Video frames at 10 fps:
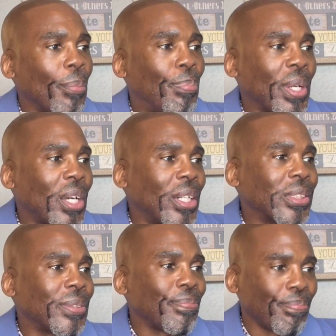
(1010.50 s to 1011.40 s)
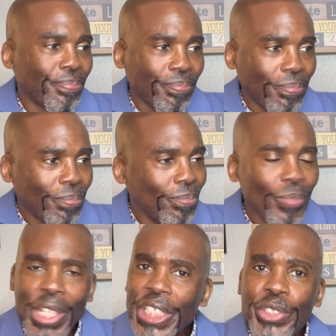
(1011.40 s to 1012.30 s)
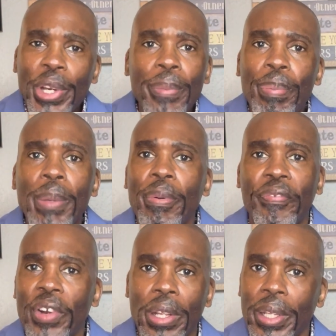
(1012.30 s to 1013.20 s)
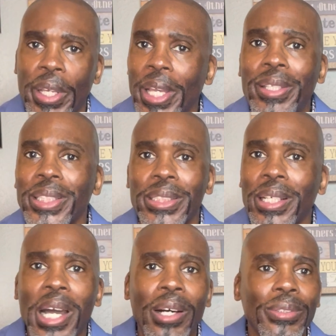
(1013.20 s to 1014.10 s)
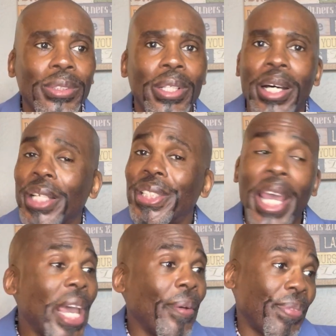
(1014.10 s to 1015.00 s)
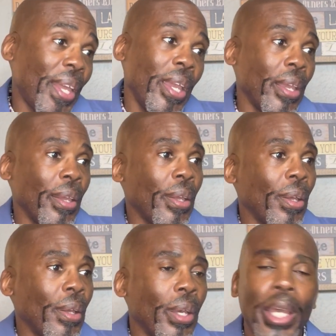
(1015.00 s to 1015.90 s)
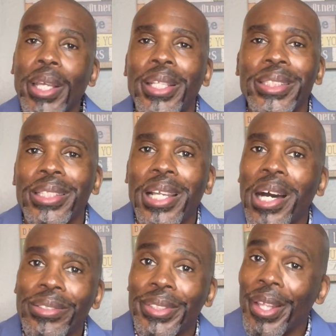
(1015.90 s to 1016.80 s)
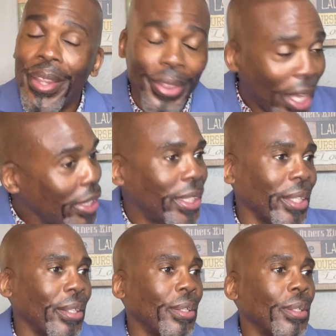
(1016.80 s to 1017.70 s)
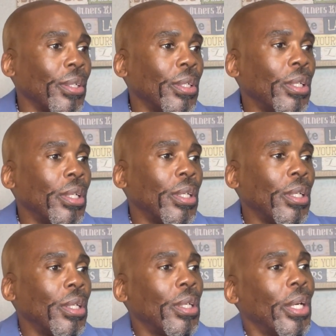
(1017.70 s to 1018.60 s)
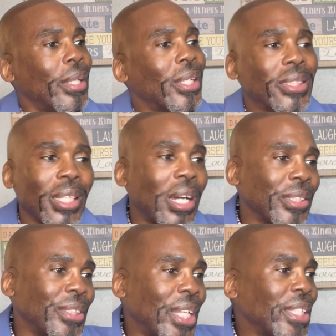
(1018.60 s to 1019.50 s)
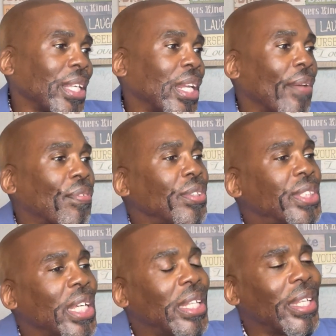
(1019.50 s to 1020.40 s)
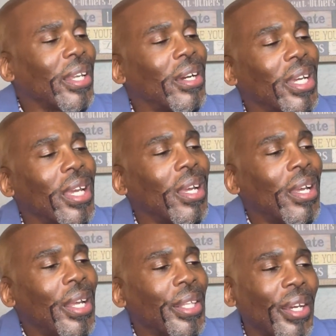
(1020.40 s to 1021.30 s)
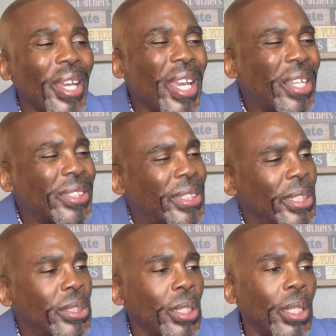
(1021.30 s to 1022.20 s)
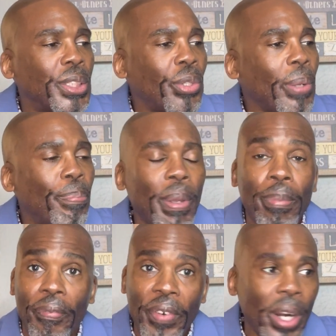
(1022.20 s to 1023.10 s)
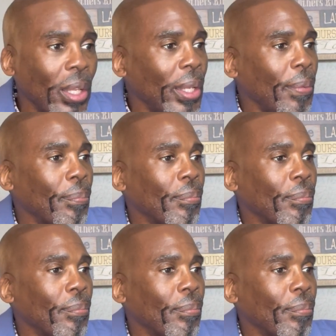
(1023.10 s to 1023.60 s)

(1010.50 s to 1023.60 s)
Because treating people fairly, it doesn't cost a damn thing. It doesn't cost nothing. And if you see that they're inconsistent in treating people fairly,